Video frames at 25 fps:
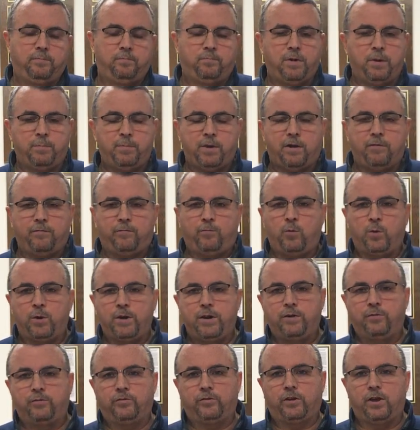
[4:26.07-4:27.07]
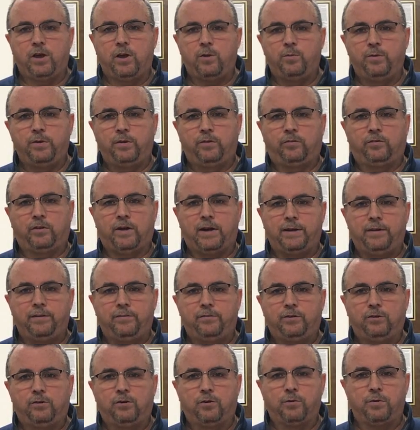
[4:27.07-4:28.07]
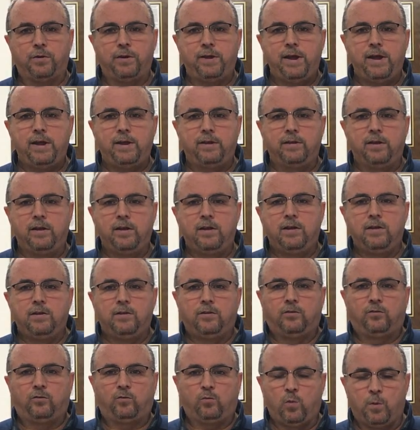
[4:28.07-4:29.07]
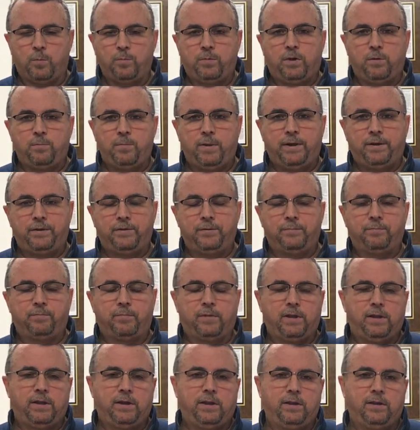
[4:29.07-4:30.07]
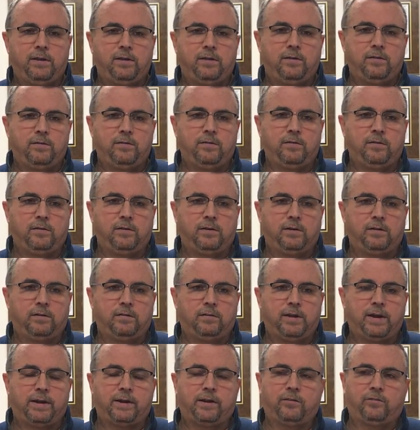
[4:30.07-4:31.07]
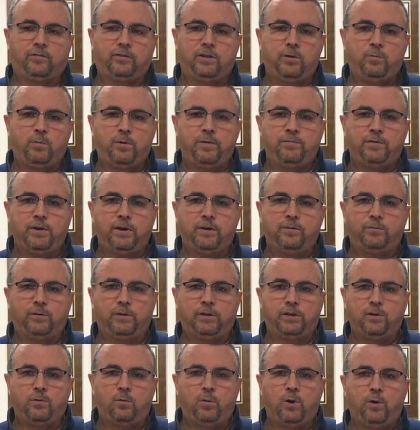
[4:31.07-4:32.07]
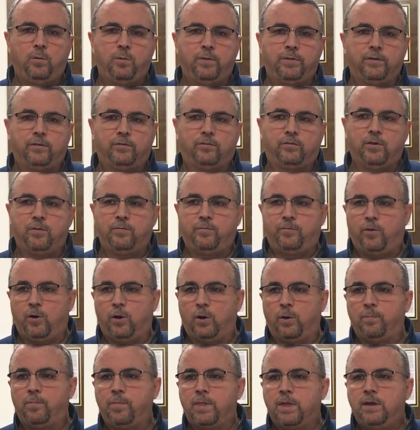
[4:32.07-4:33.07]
about 4 years ago and decided to create Swarm Commander. And like I said, we've done really well with it so far.